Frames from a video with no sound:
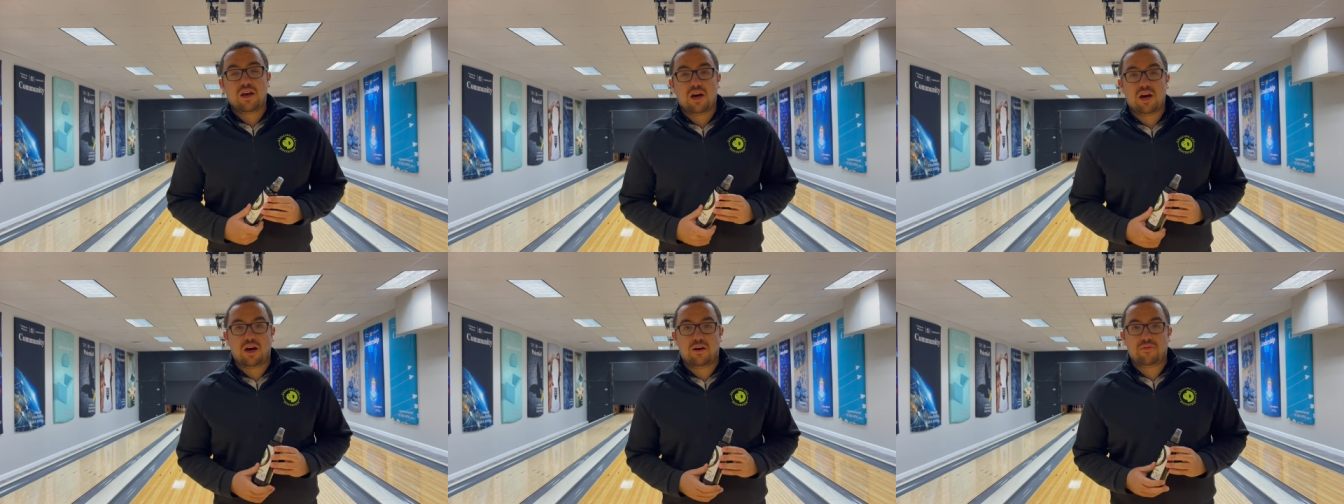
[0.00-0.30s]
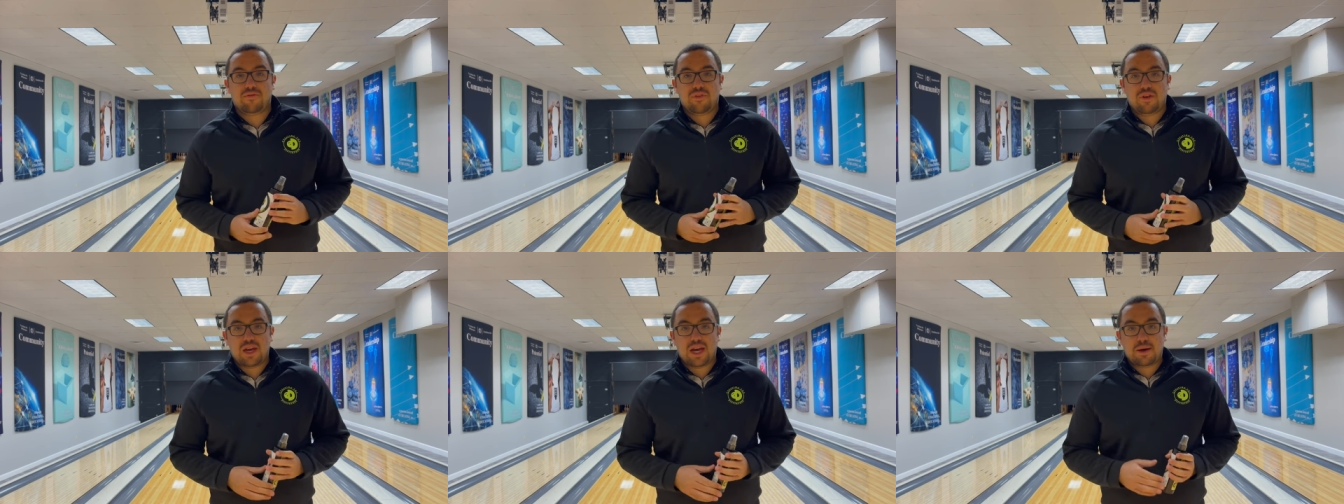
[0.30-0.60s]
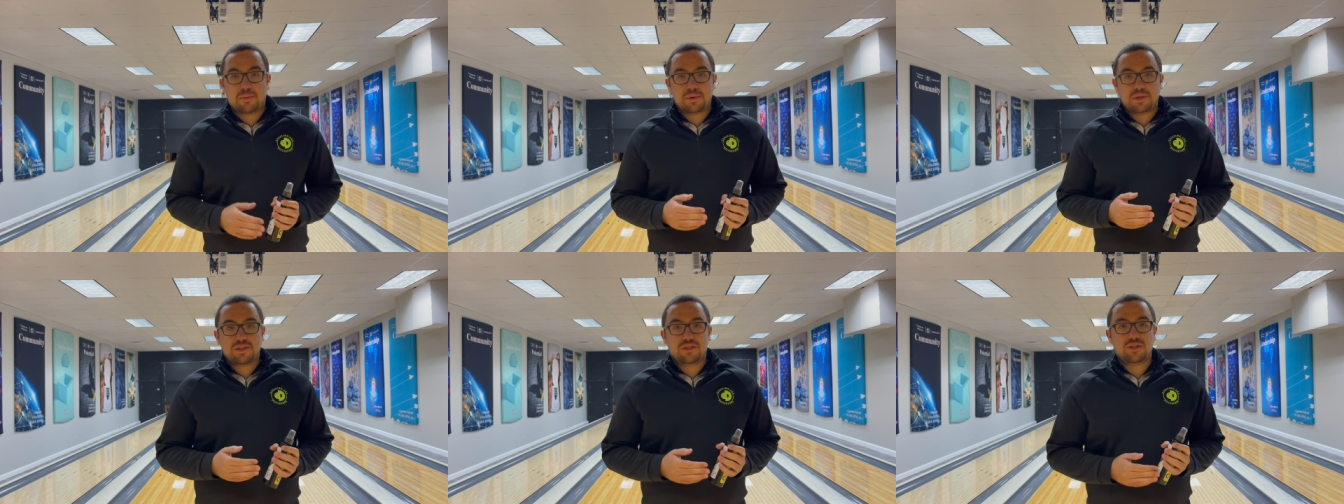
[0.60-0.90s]
Um, if you
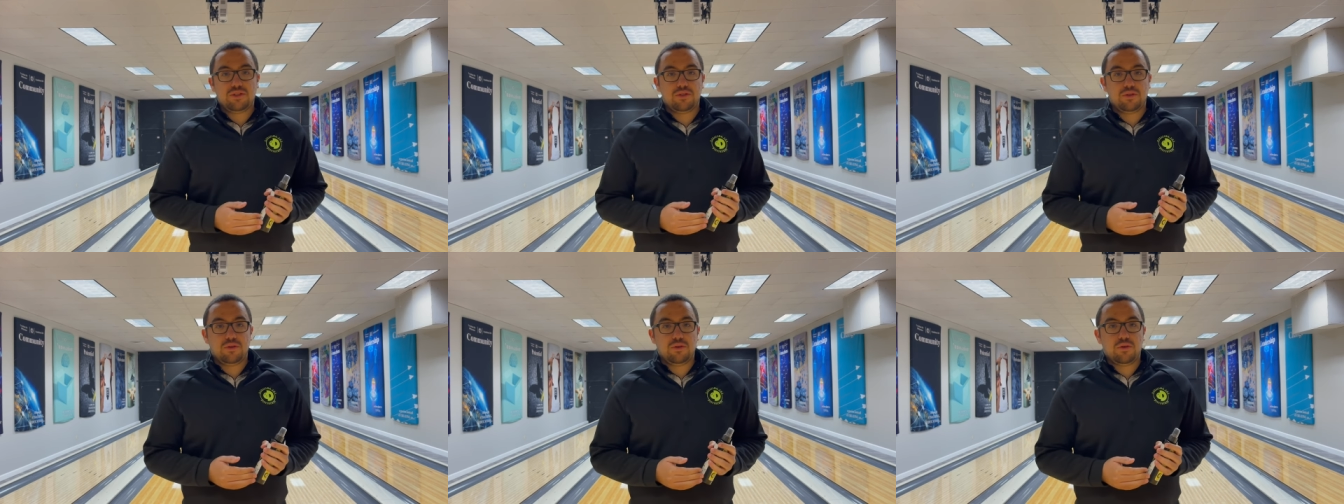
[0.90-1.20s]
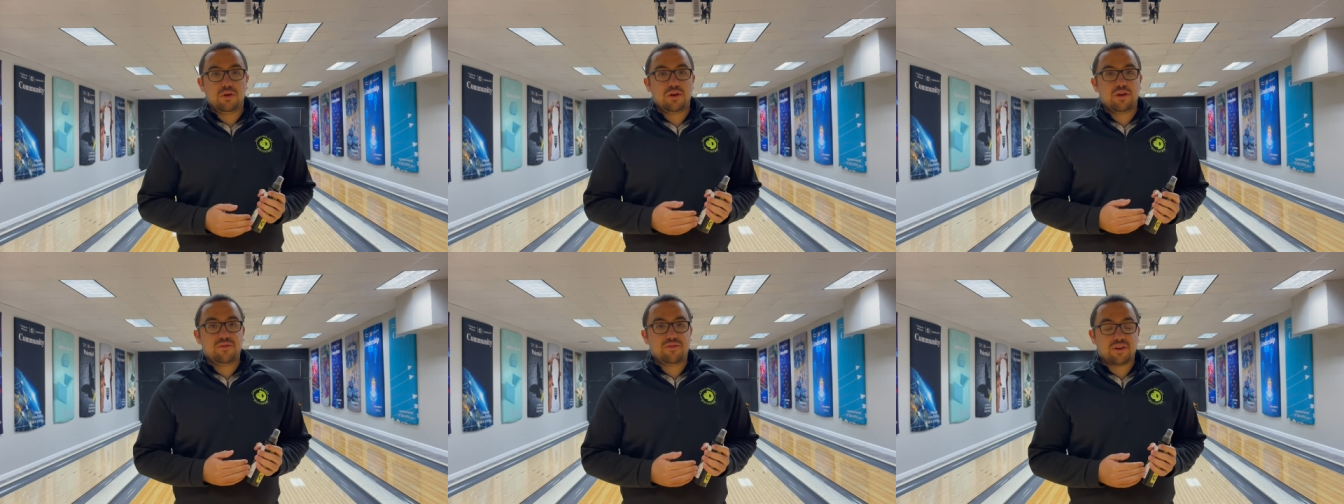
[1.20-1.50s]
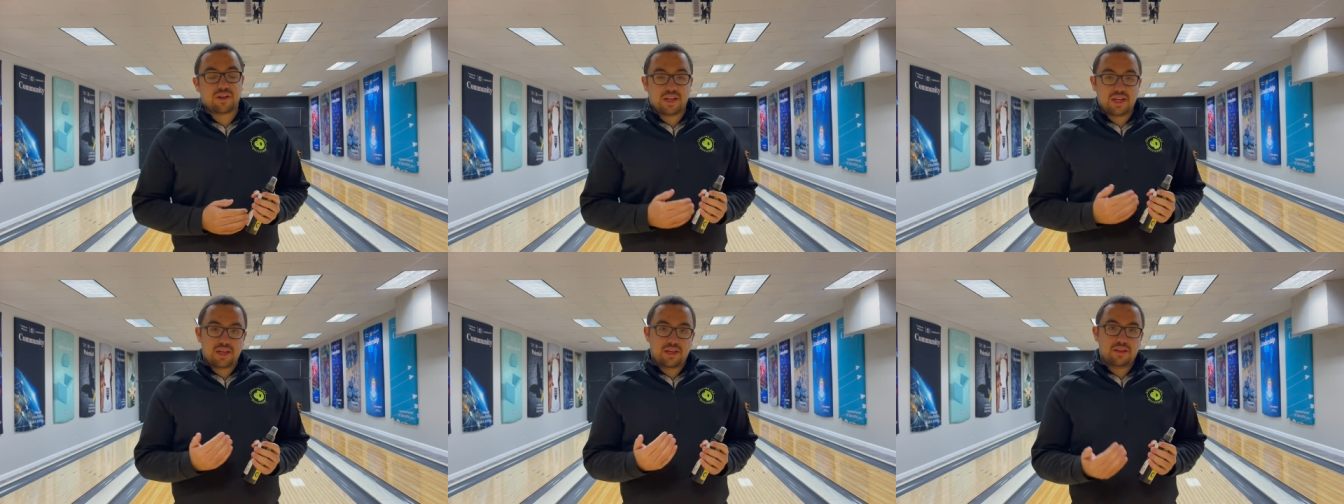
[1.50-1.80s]
happen to
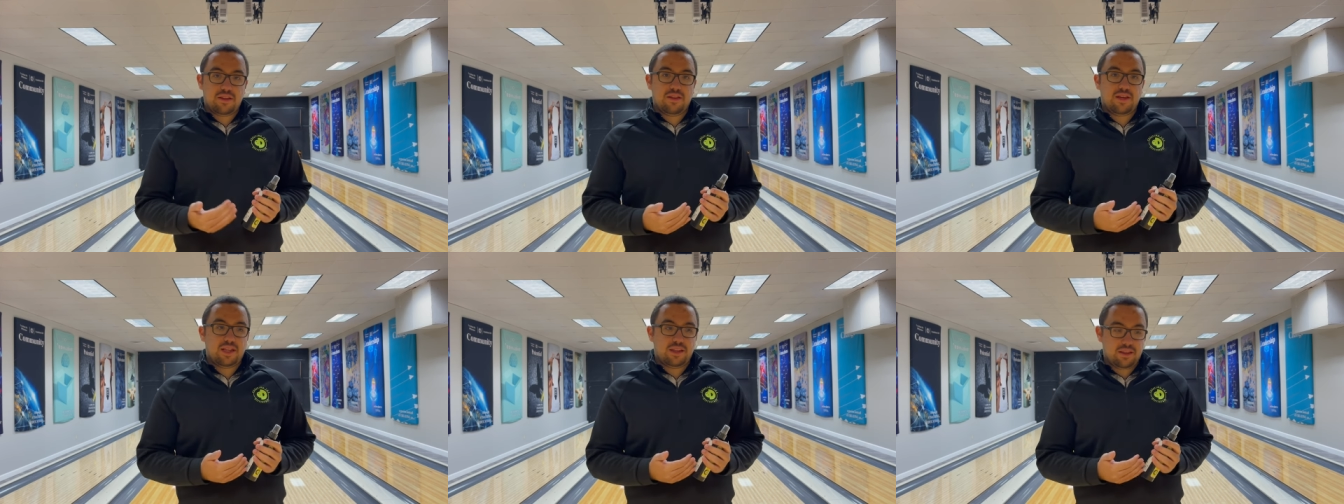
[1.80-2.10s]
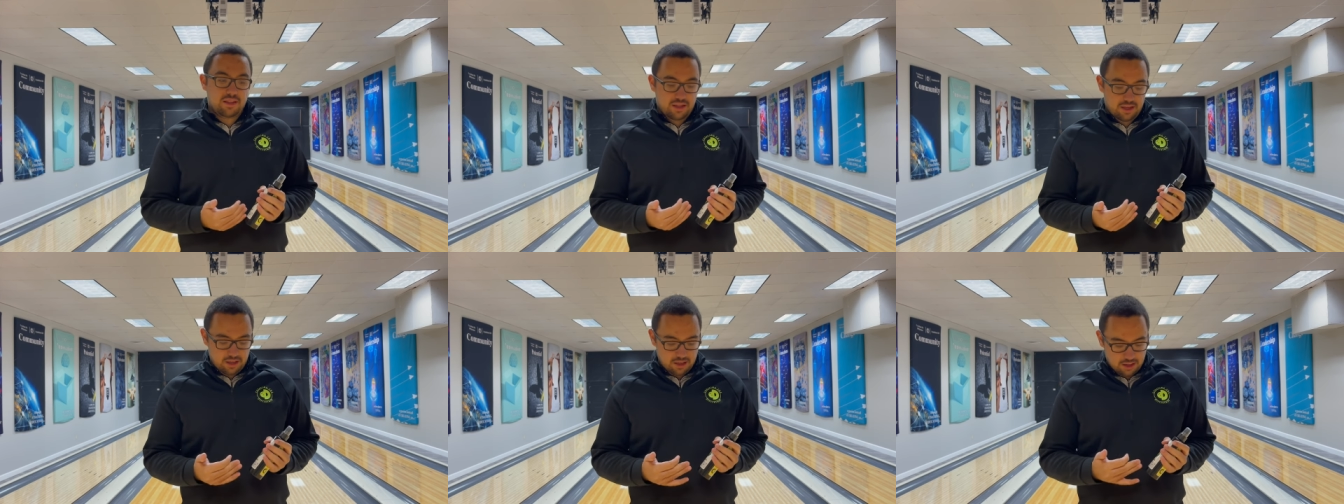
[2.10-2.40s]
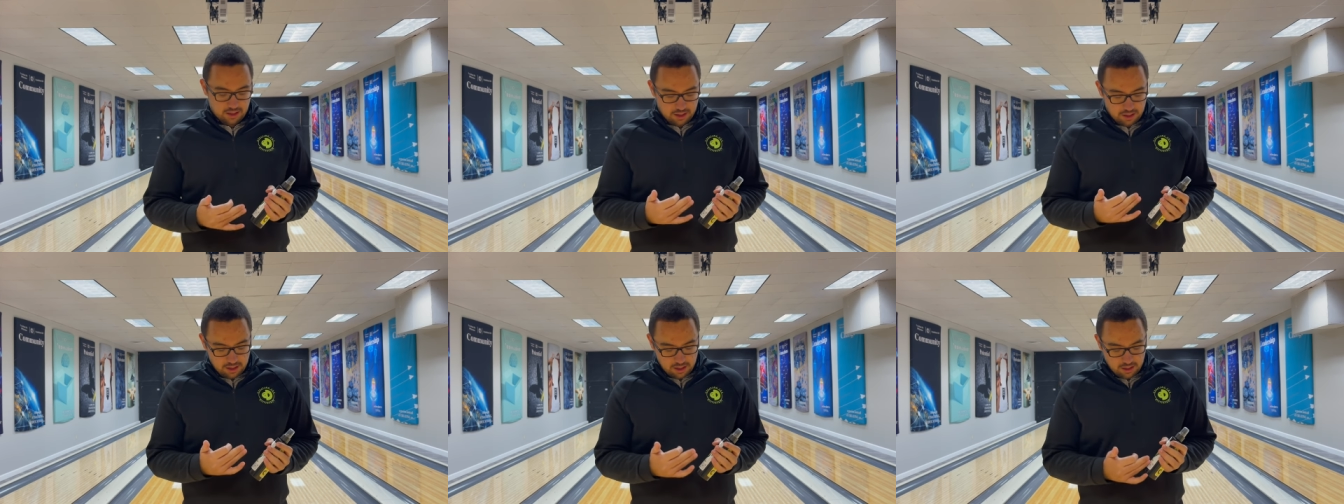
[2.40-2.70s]
forget that
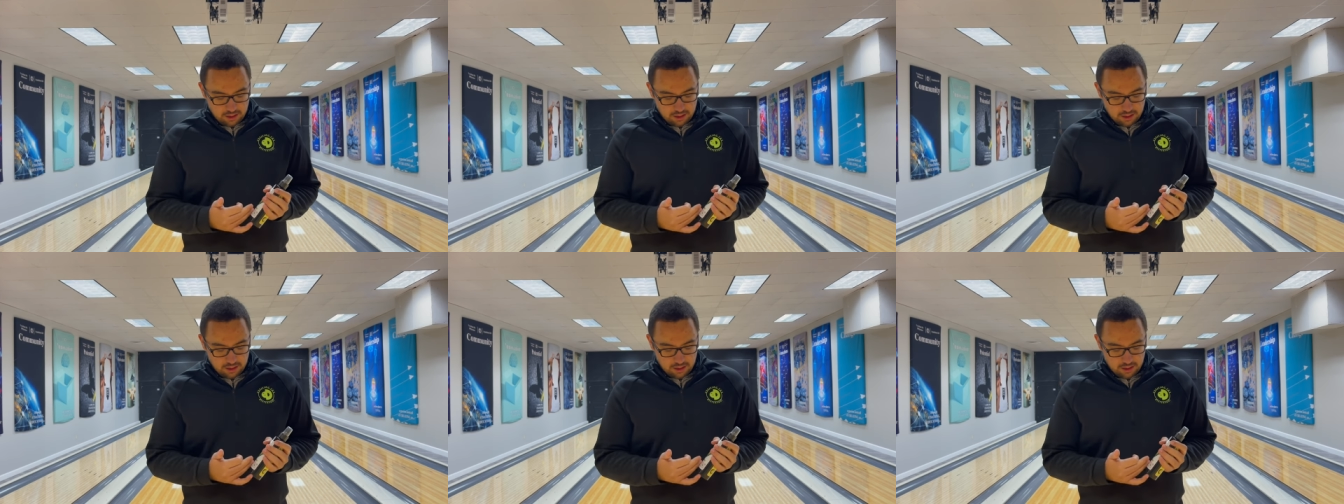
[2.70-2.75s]
the